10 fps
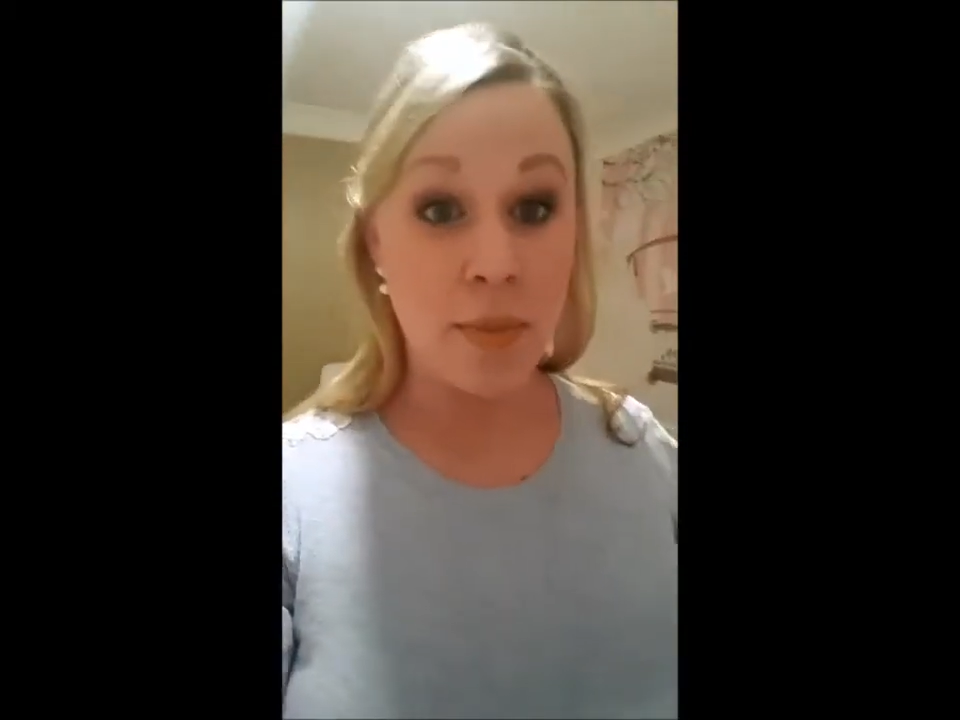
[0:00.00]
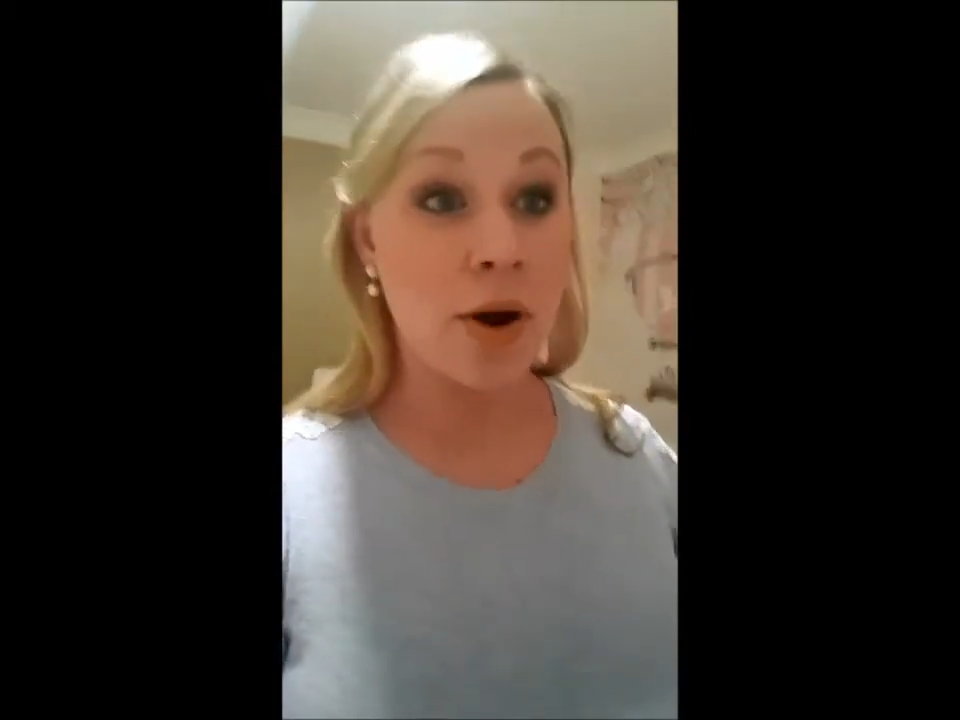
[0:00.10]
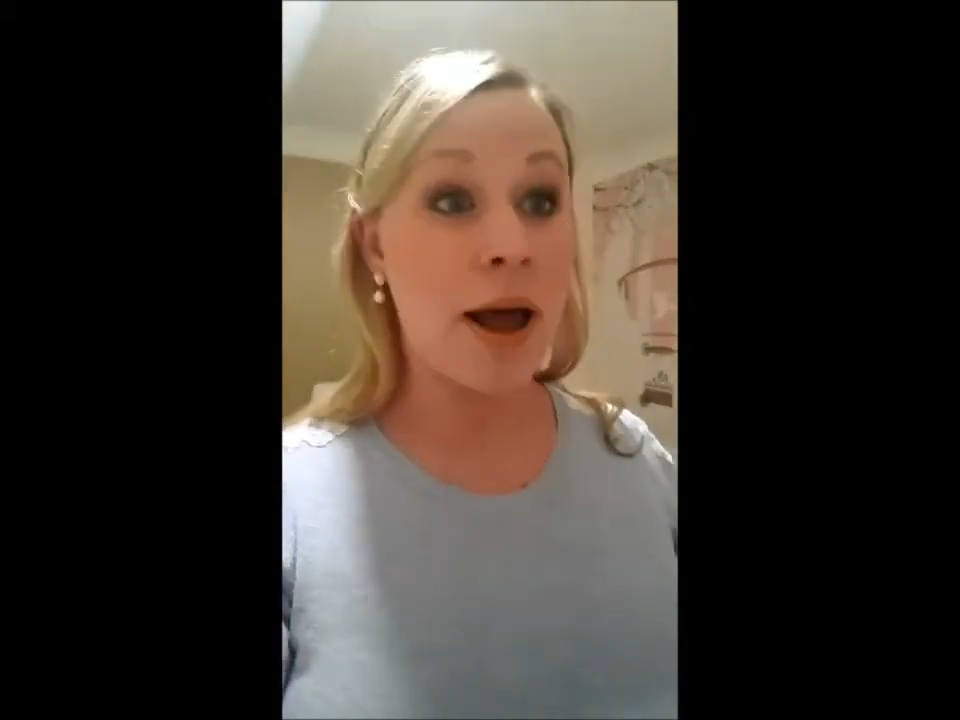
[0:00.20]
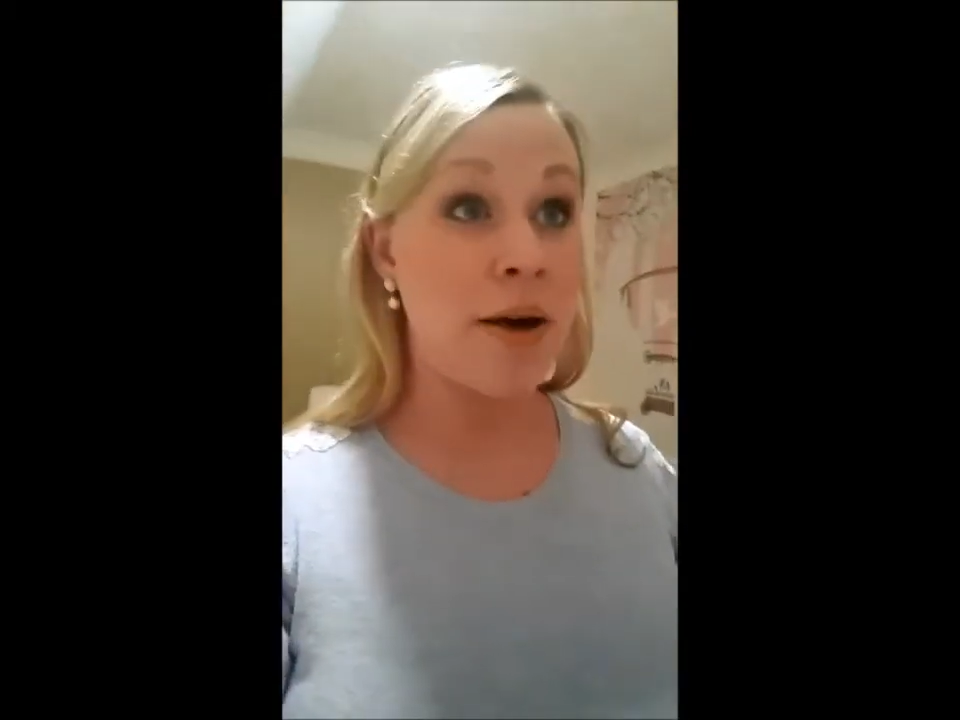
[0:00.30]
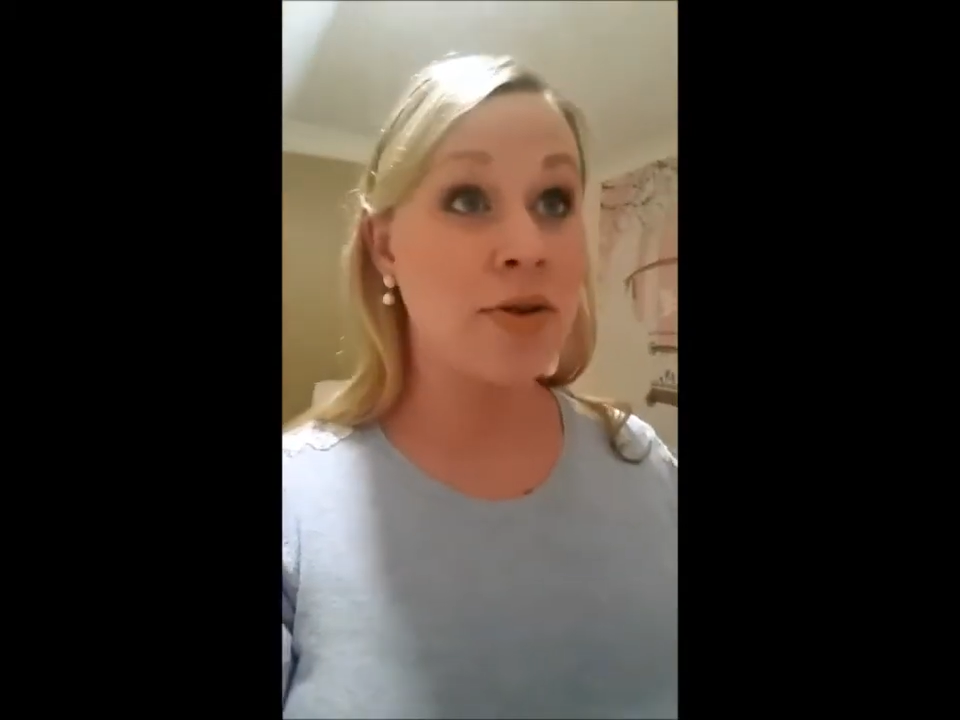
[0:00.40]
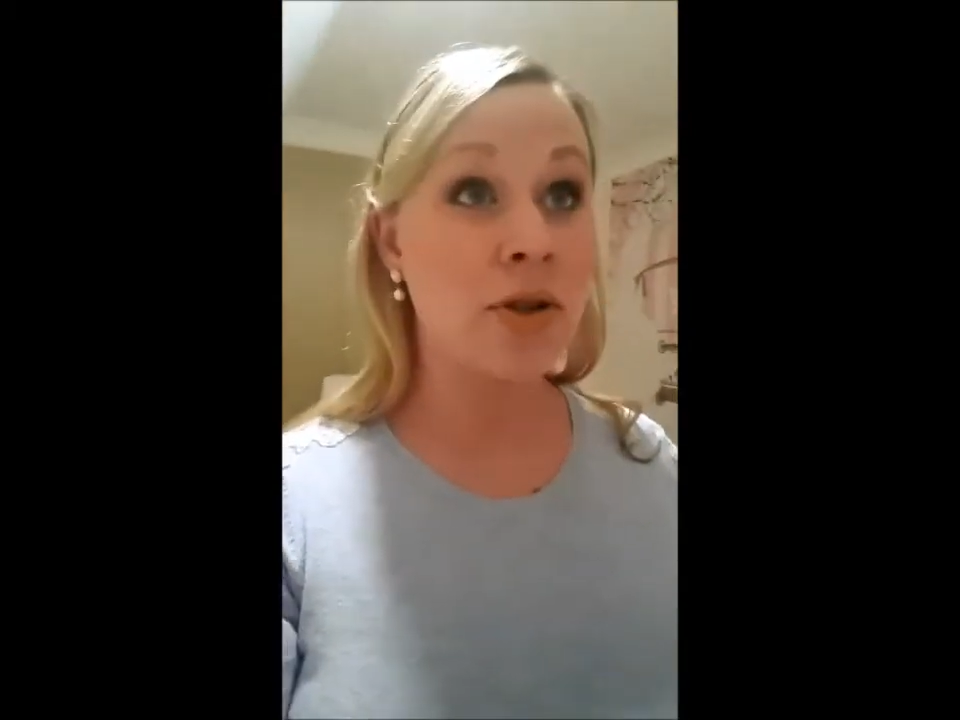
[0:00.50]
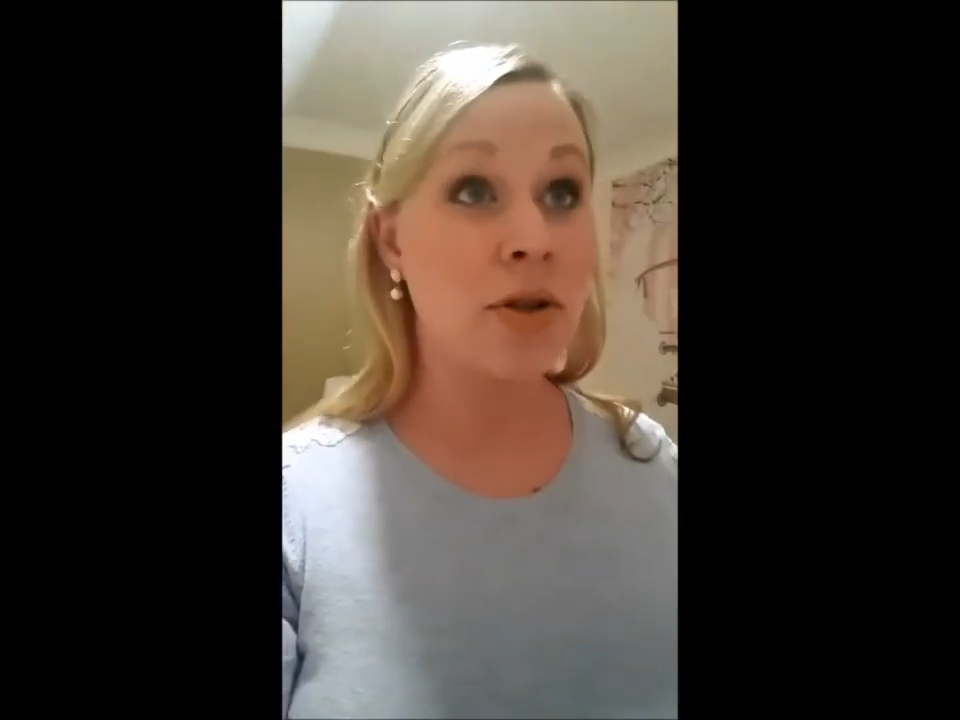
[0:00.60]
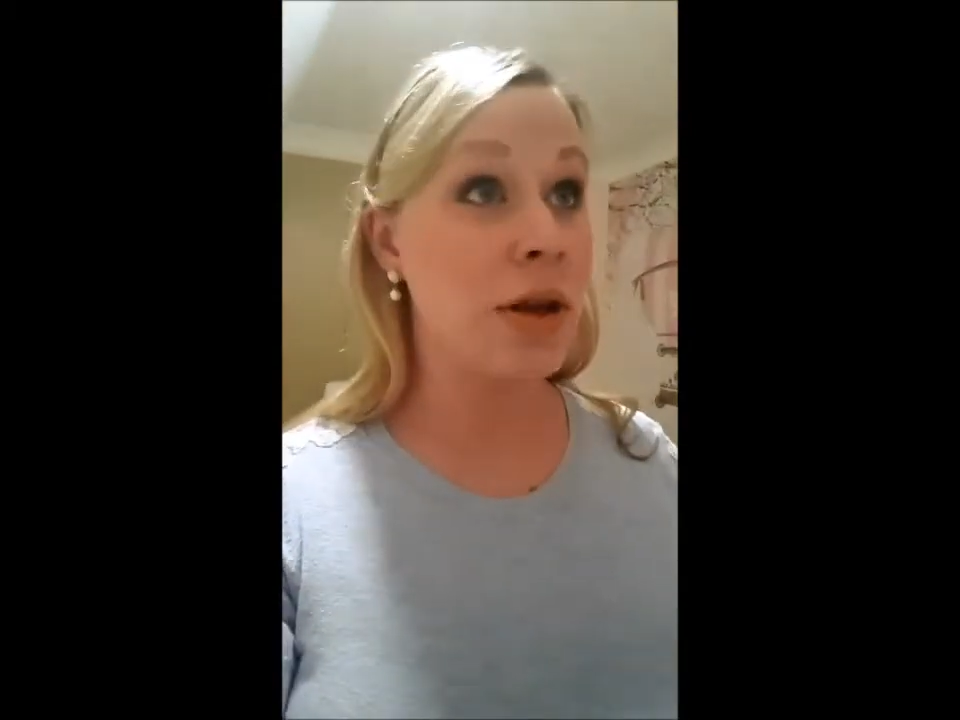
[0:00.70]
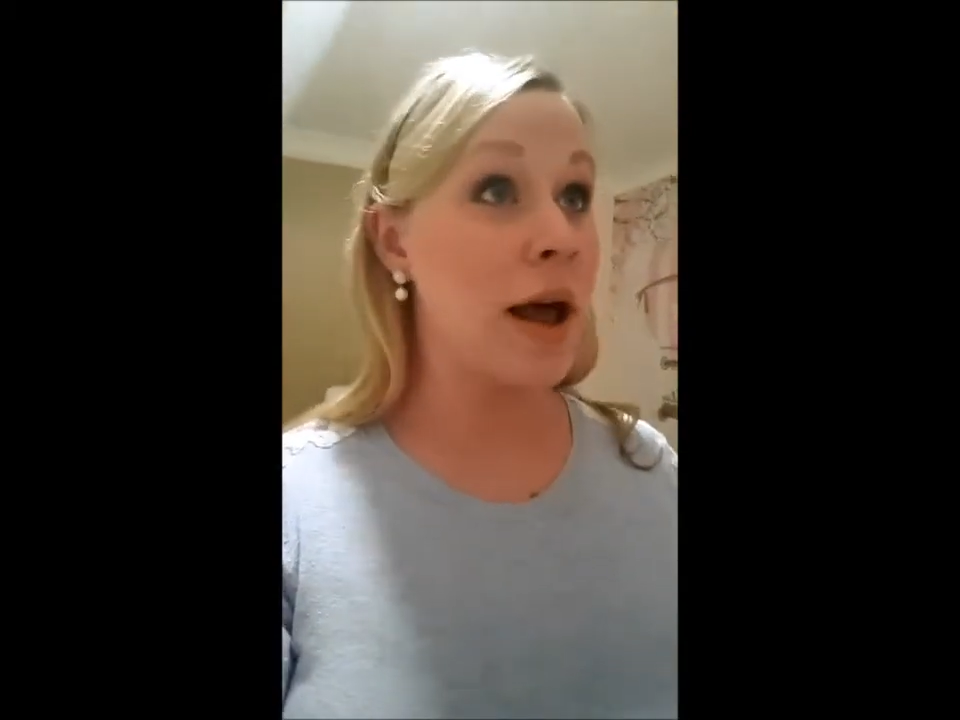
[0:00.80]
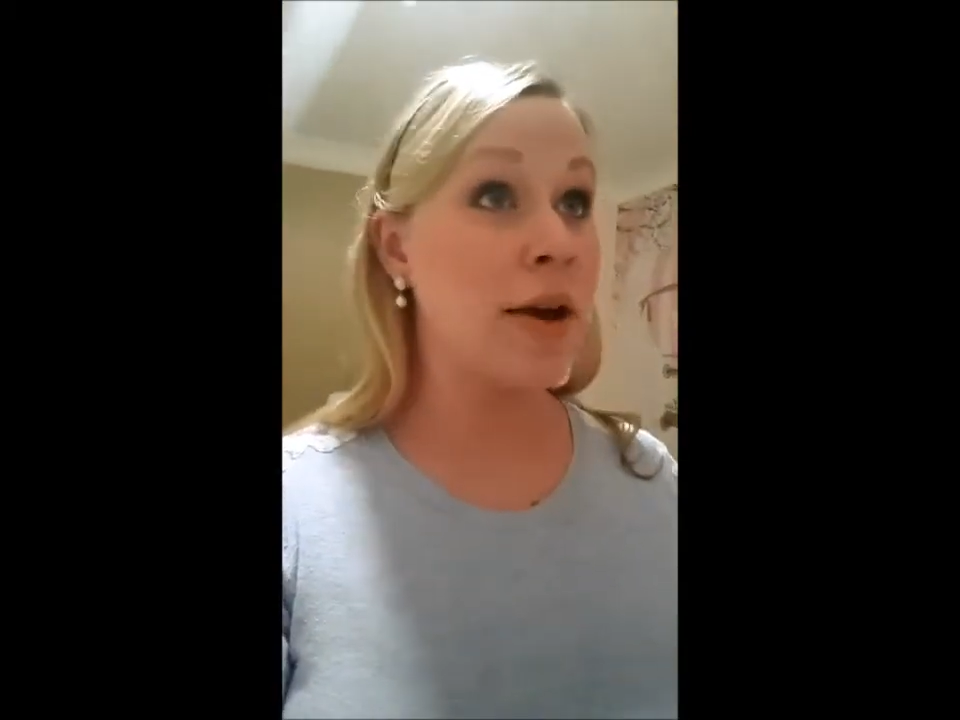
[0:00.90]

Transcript: They block out the